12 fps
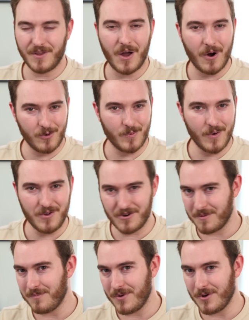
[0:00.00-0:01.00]
the hardware in your
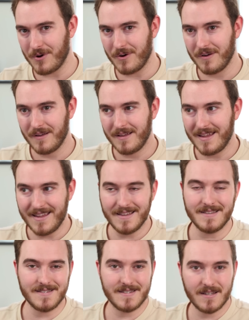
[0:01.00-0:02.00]
computer
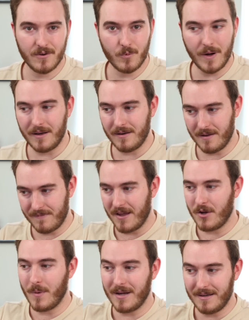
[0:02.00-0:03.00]
is when
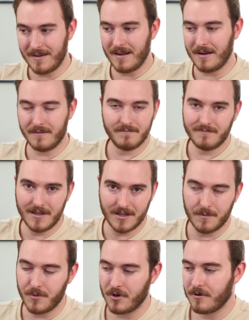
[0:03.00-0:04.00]
evaluating data in the
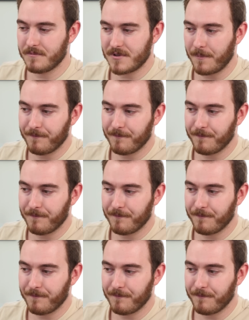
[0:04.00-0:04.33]
computer. So